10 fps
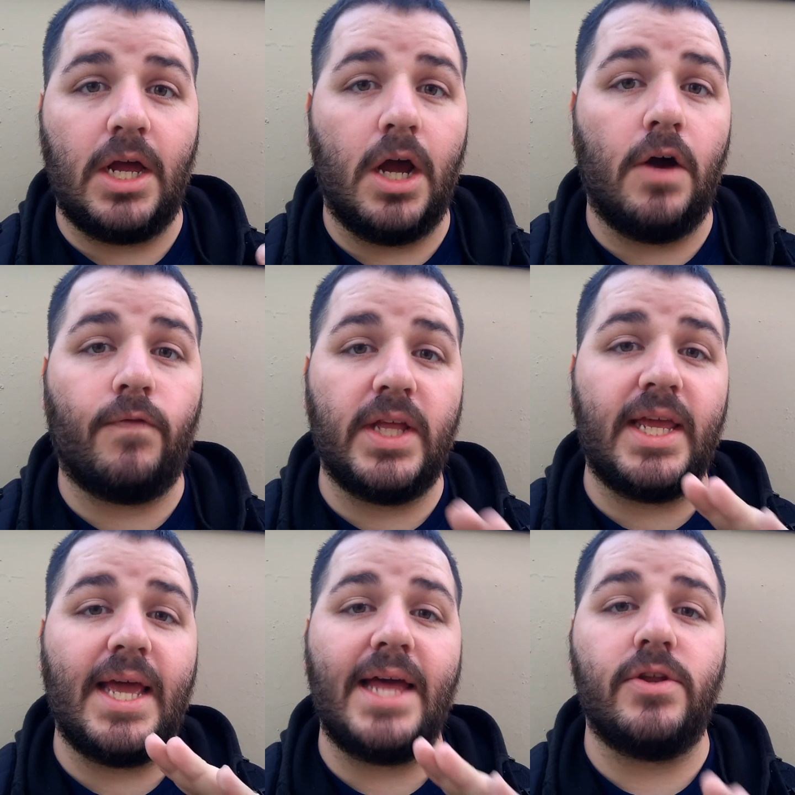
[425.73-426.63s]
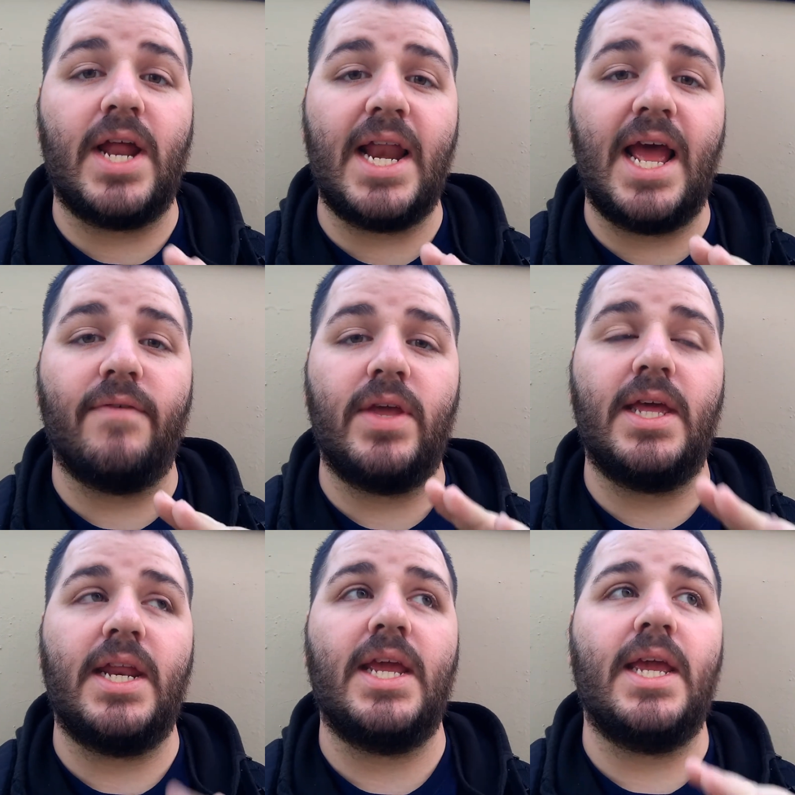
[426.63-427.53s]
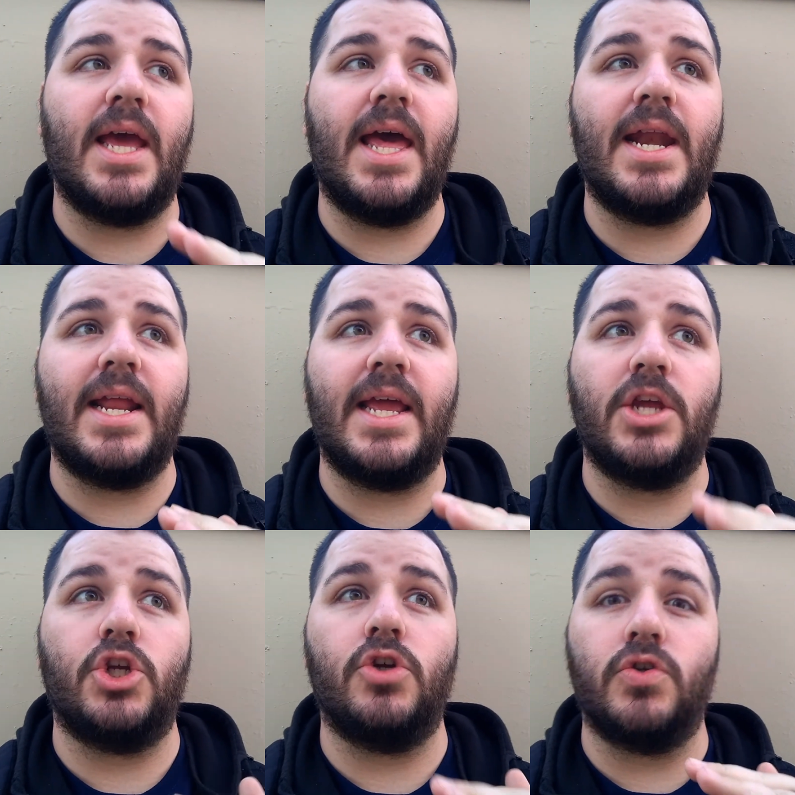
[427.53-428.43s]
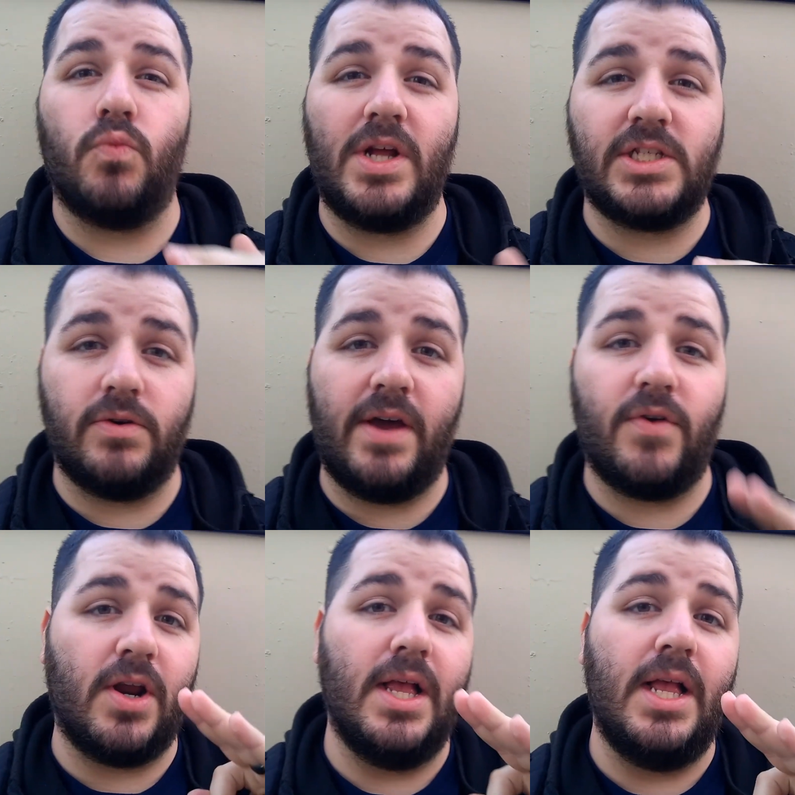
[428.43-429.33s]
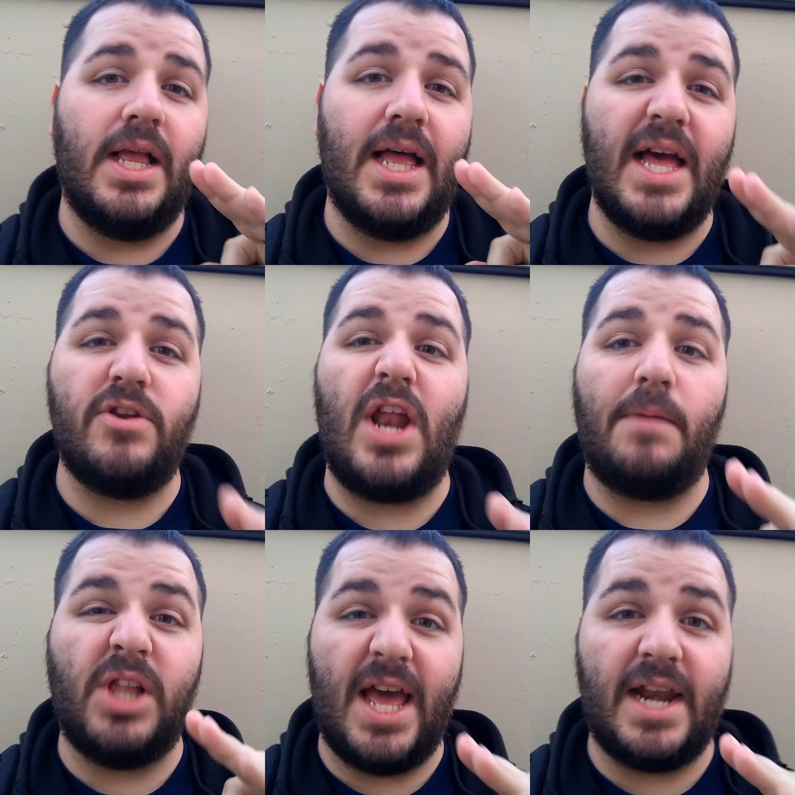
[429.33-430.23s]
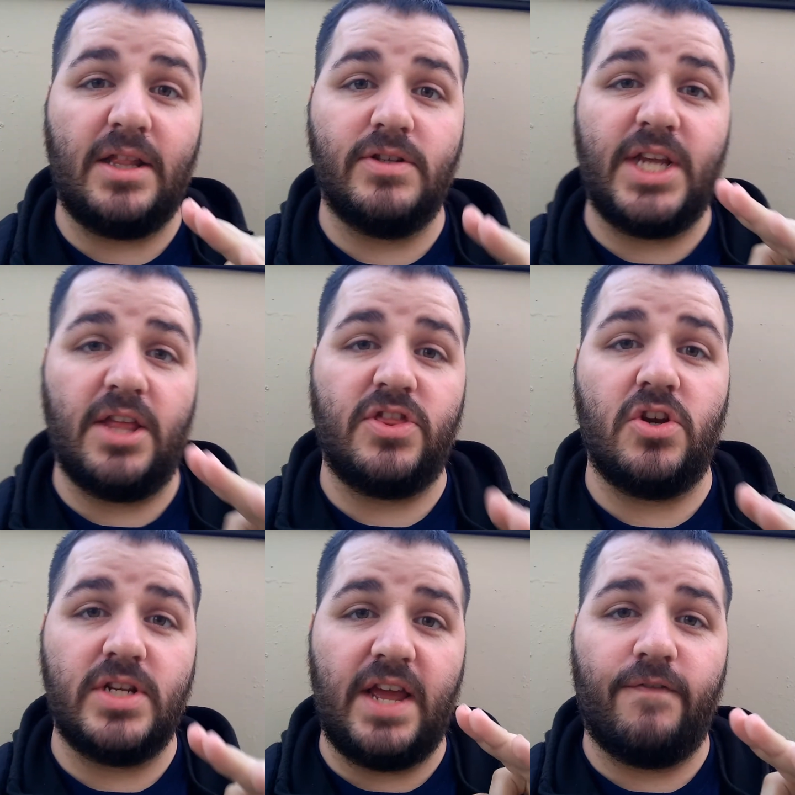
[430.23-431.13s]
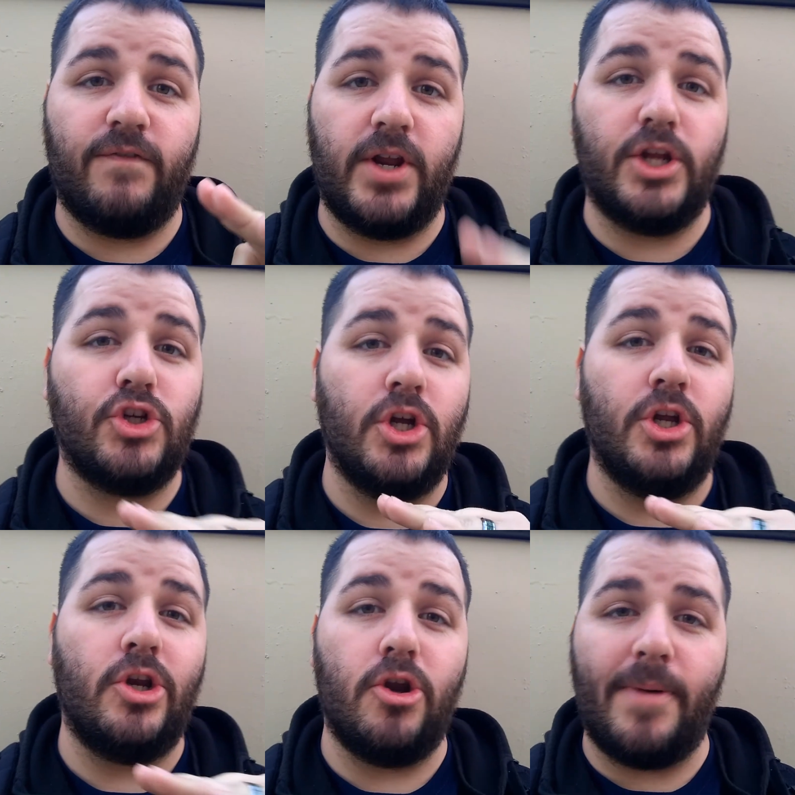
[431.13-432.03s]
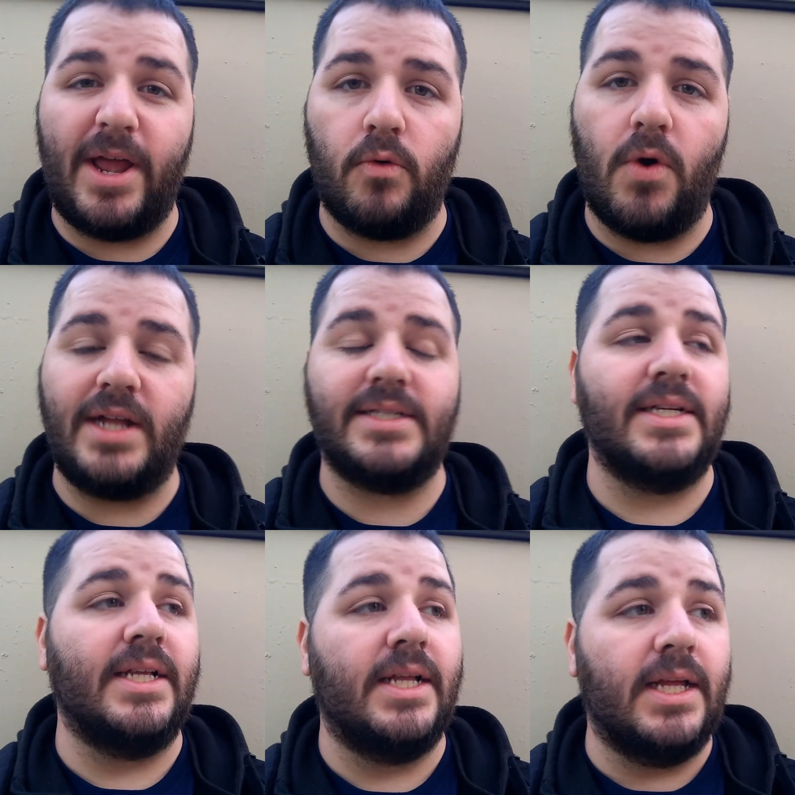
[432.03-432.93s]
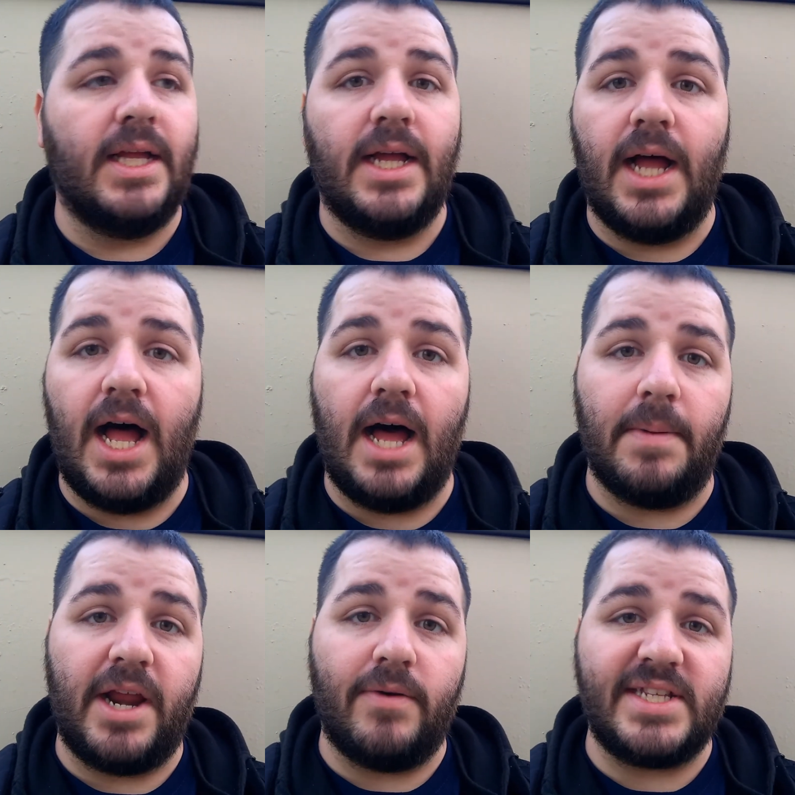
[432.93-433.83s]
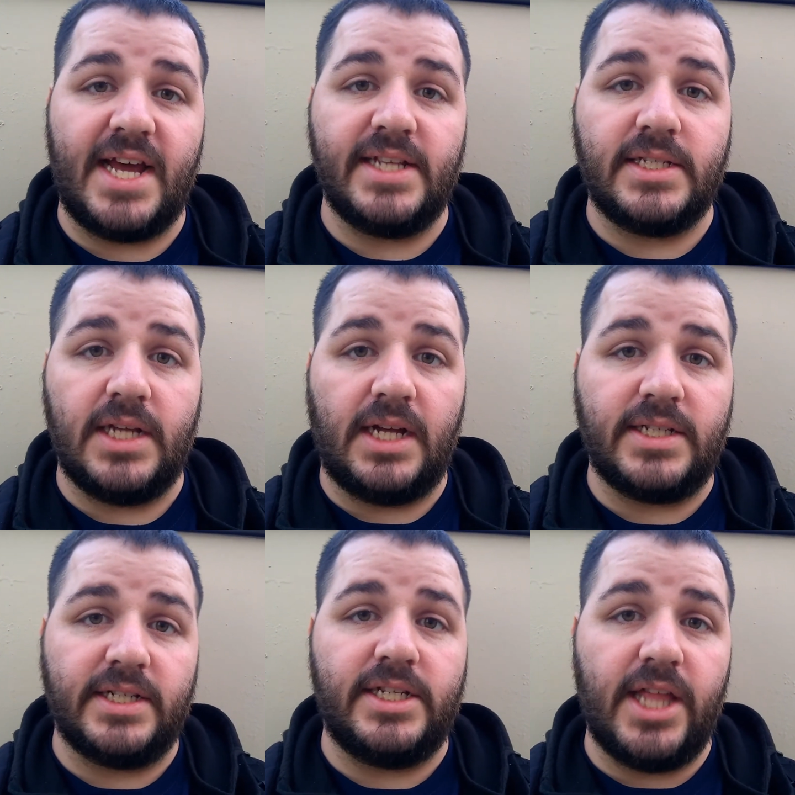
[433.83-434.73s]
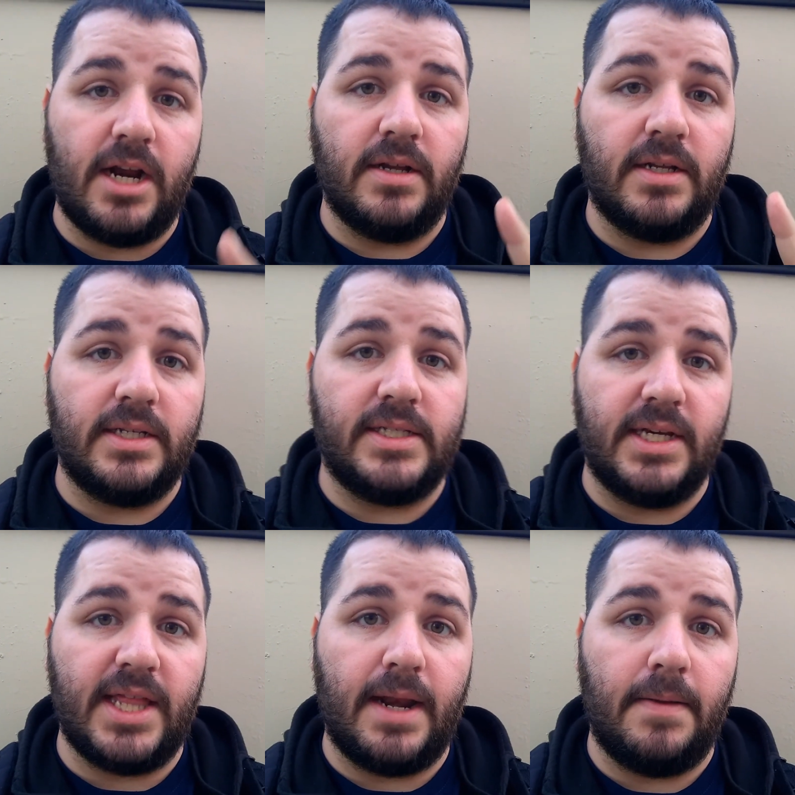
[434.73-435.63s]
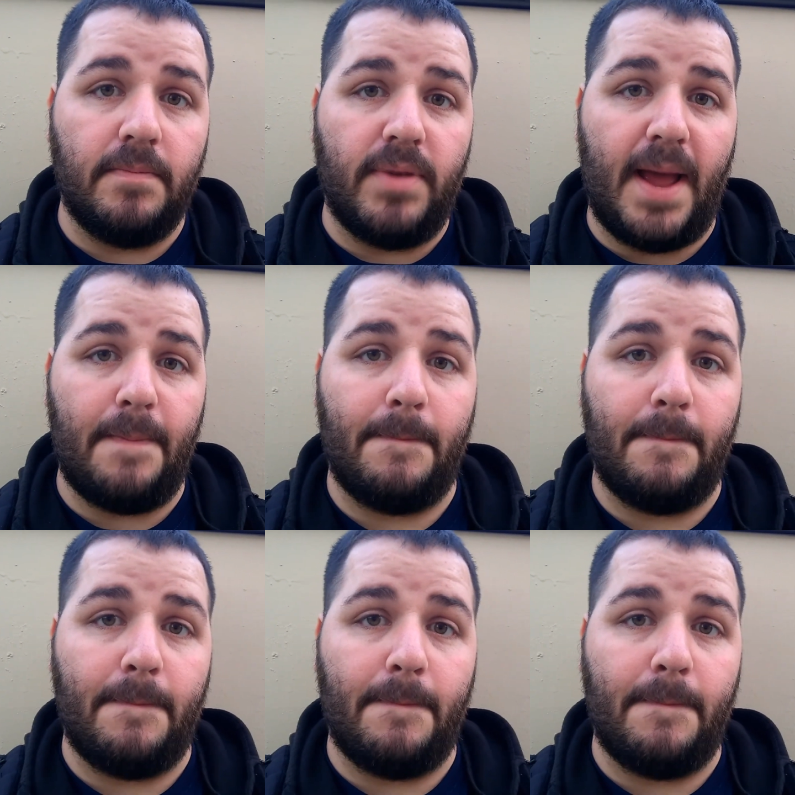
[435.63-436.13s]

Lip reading: Hopefully, I do not have any editing issues whatsoever. I do not plan on losing a third day of footage, no matter what. But anyways, guys, I'll talk to you later. Until then, bye.